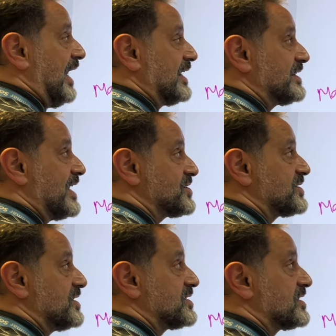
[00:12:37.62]

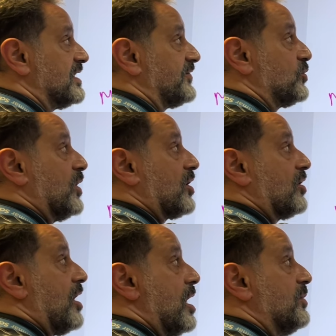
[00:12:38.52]
attaches itself to a
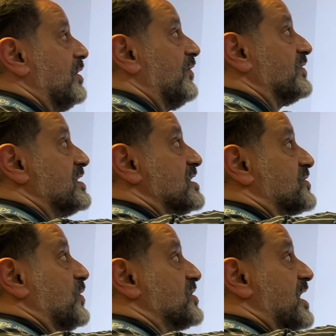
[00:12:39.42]
carbon
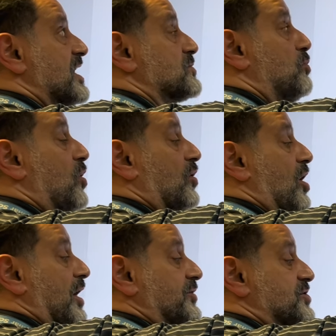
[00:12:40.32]
which has more
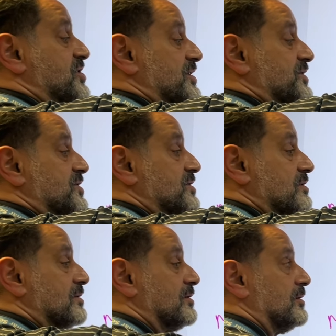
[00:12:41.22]
hydrogens.
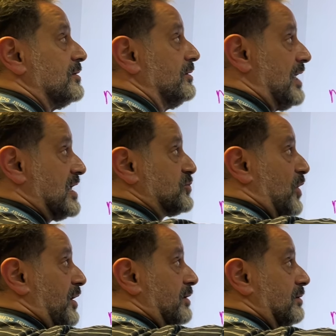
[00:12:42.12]
That
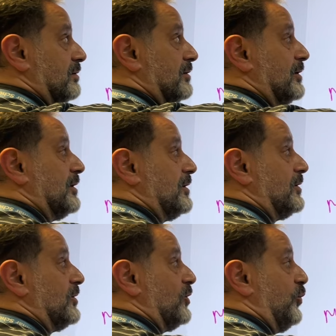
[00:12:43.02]
one.
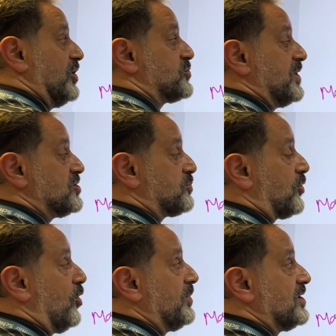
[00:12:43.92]
Which means
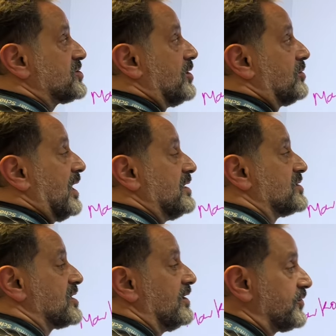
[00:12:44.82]
bromine is going to add
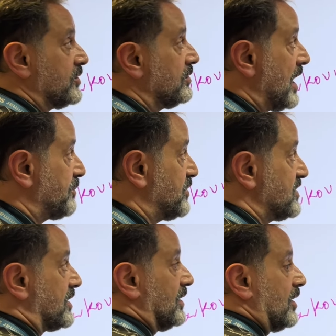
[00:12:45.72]
itself to that particular